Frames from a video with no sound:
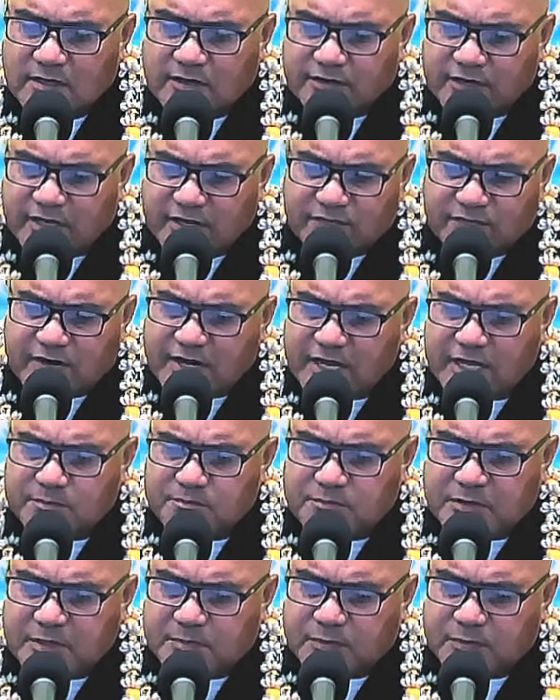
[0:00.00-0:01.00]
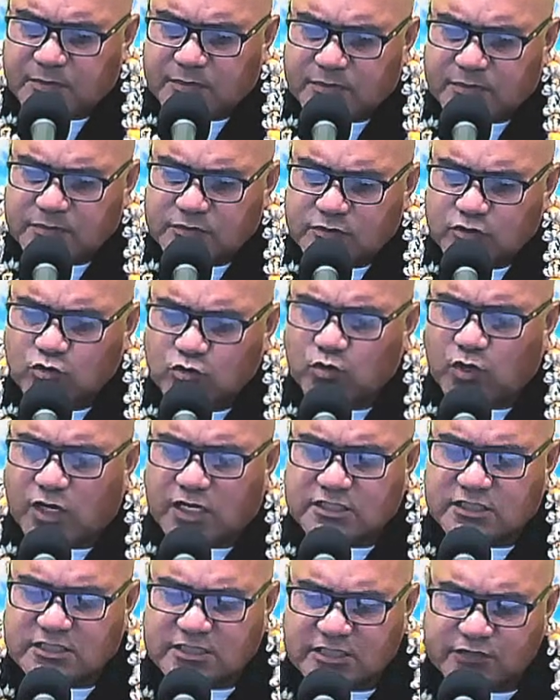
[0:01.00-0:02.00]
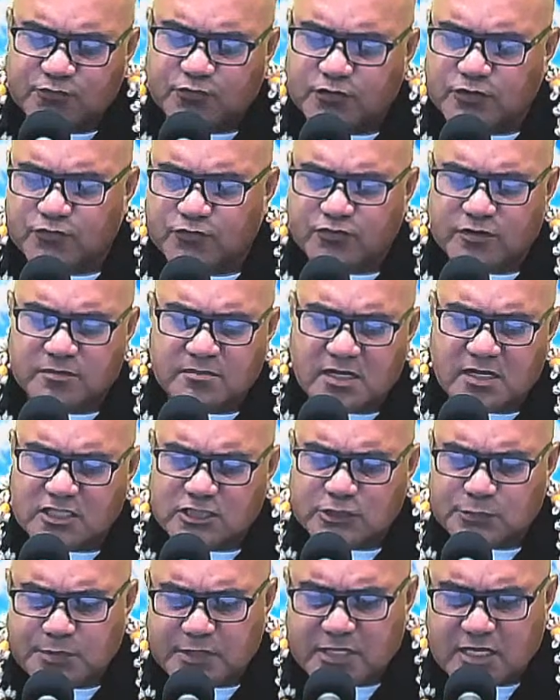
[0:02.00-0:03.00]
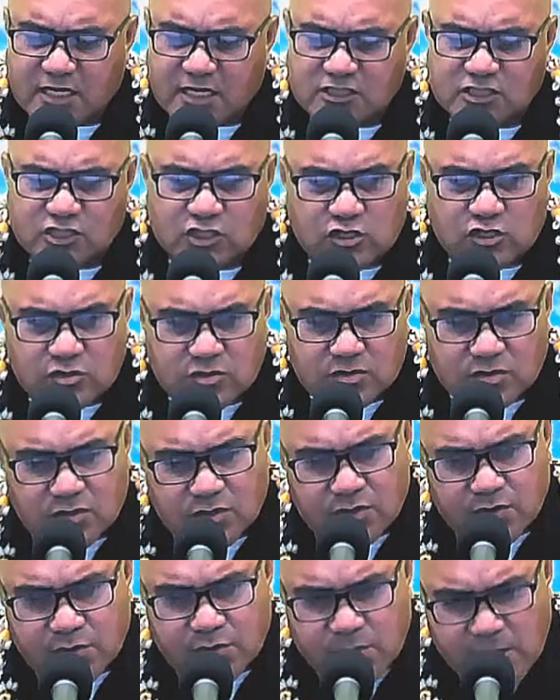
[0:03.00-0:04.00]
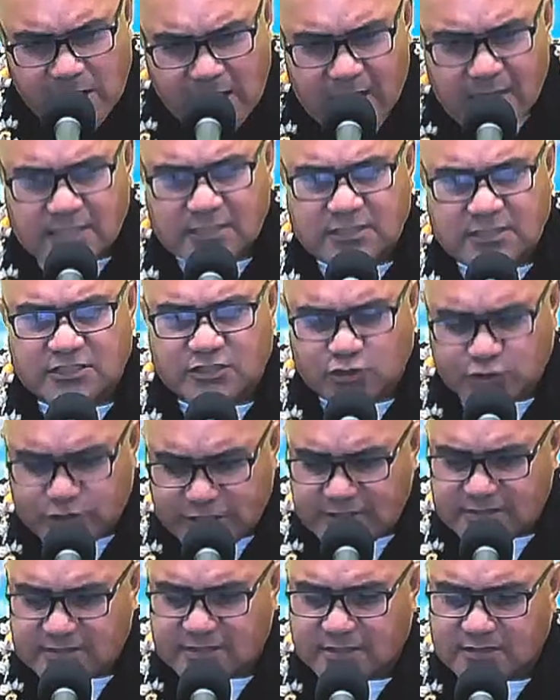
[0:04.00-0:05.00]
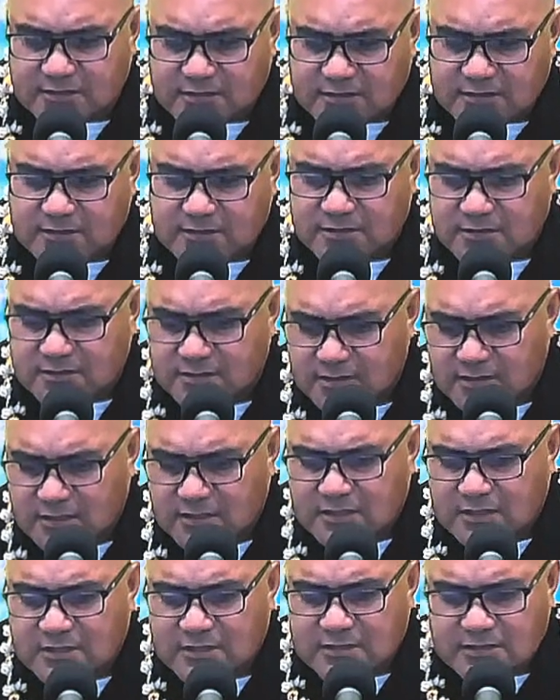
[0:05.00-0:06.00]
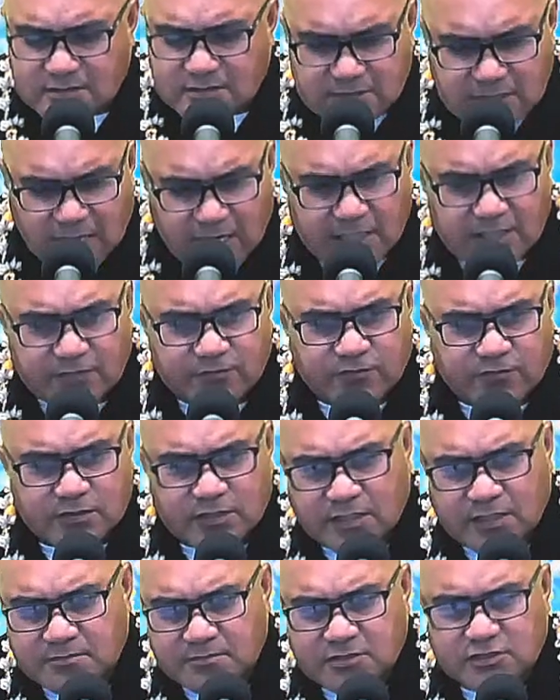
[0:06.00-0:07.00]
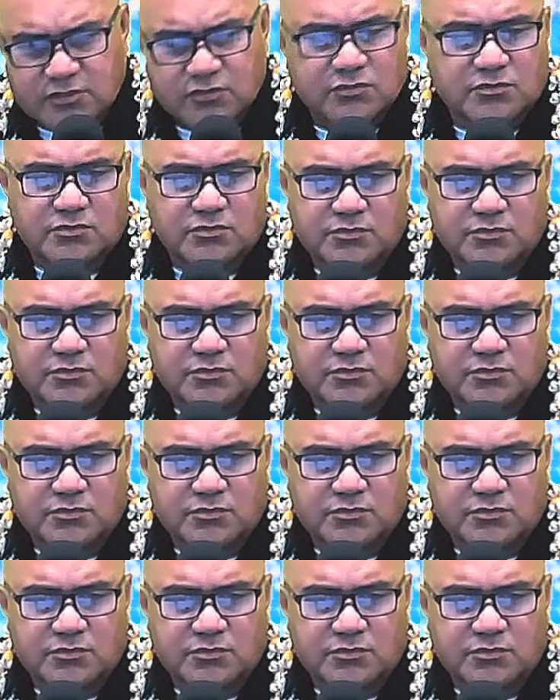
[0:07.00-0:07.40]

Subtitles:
never hate people who are different from us, because Christ Jesus died for them too.